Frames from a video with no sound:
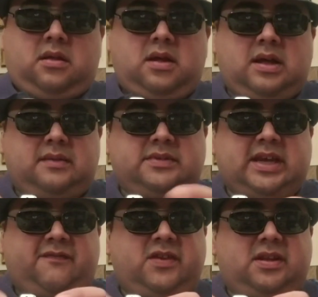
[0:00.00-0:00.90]

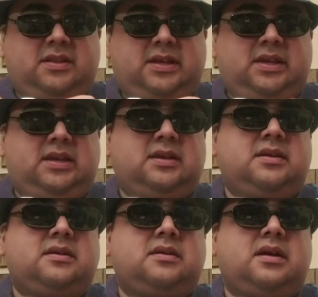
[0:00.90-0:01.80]
Definitely
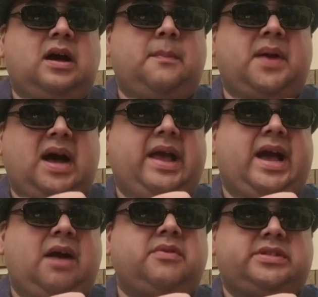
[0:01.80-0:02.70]
a buy.
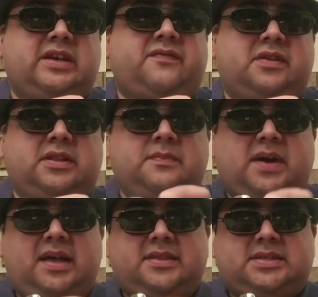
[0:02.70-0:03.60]
I would definitely
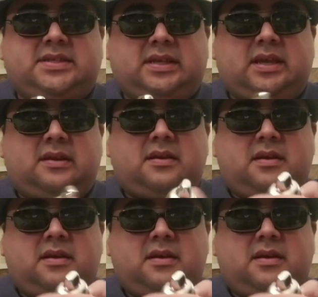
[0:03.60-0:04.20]
buy this again.